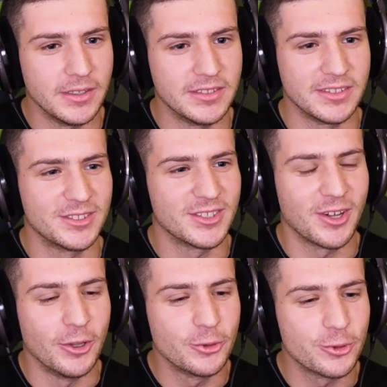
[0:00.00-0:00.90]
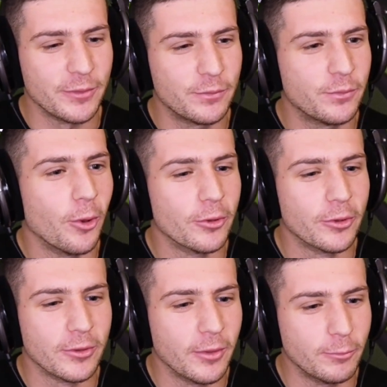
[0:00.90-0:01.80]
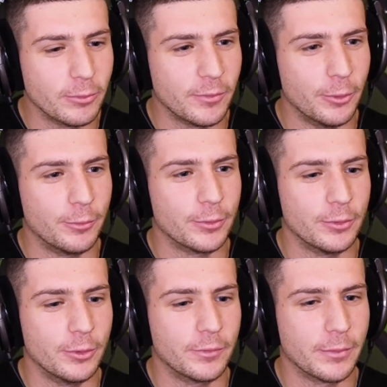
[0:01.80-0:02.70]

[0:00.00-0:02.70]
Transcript: It's a country I've fallen in love with over